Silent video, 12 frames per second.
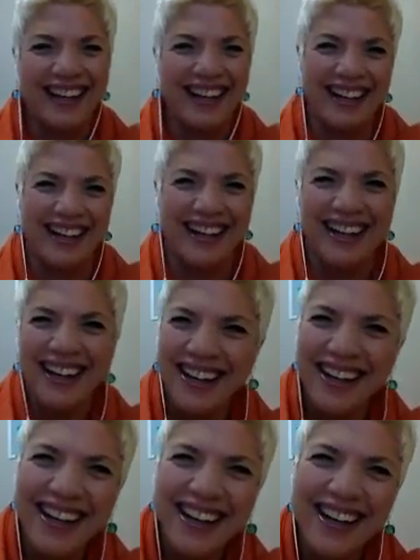
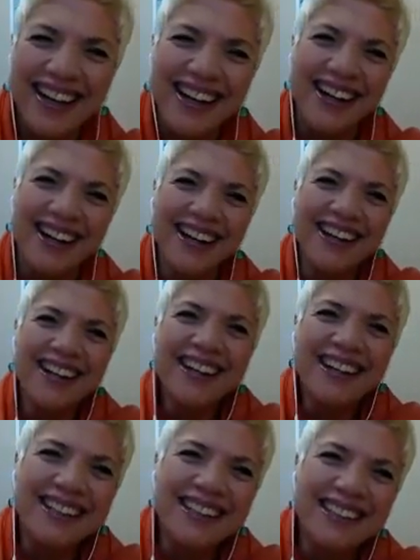
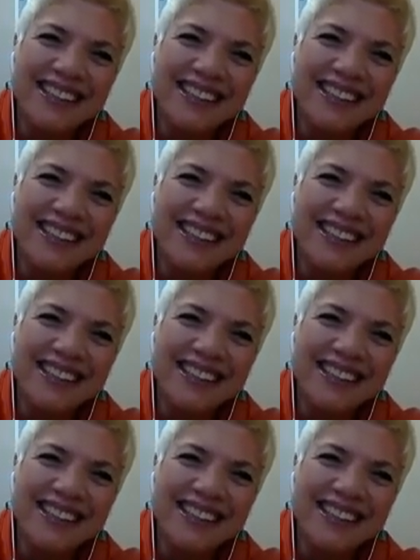(not speaking)